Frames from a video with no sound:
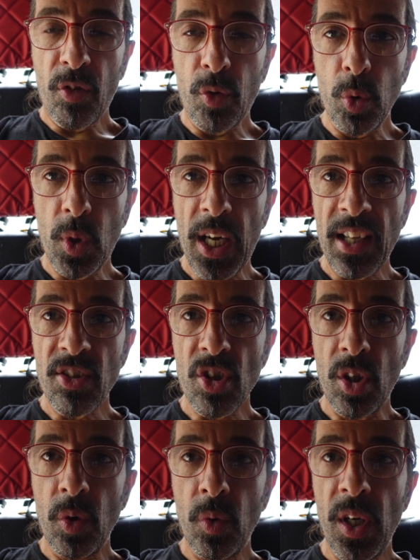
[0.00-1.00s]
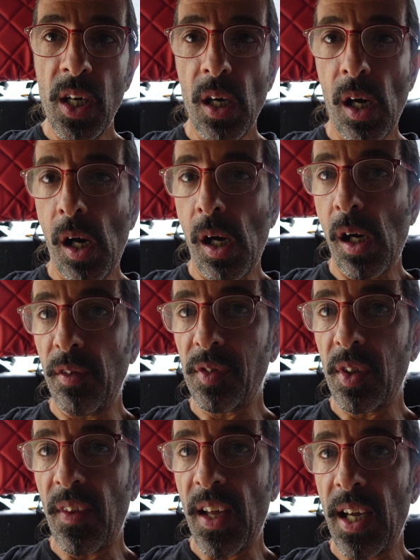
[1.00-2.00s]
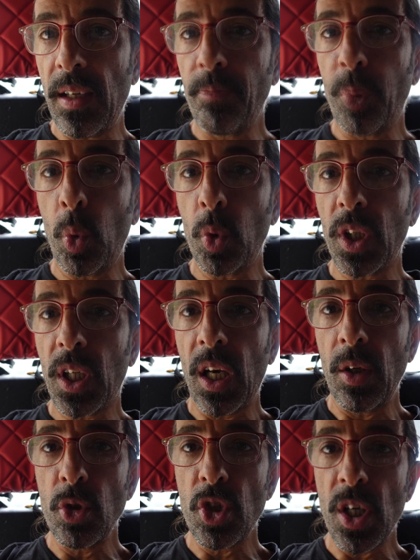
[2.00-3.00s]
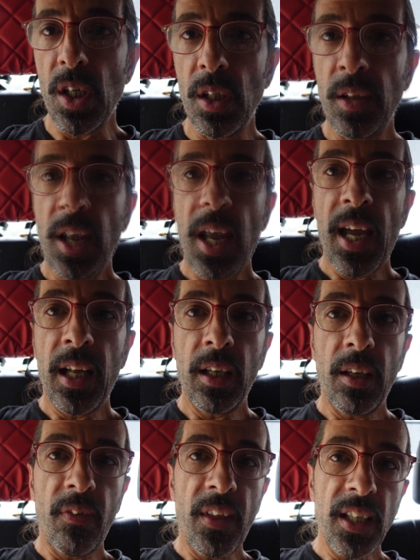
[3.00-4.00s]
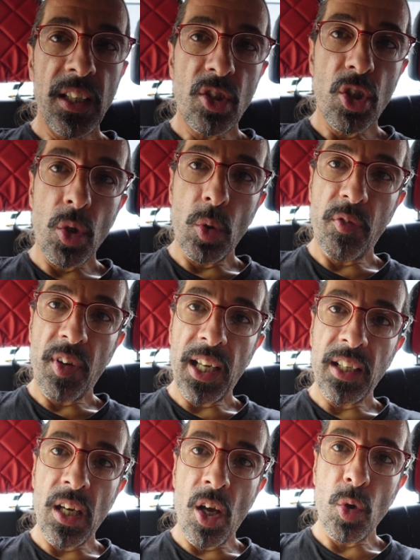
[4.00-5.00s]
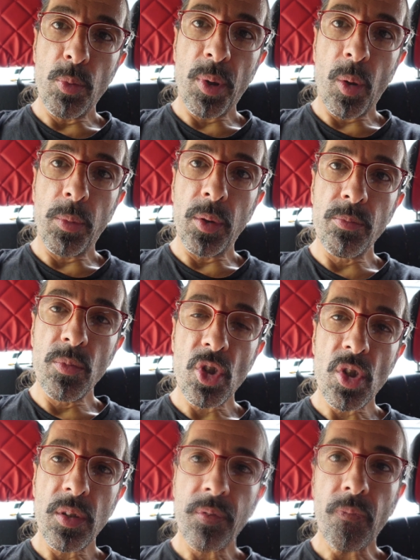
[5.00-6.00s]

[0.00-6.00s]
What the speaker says: through Catalonia after that border closure, and they too have had no problems.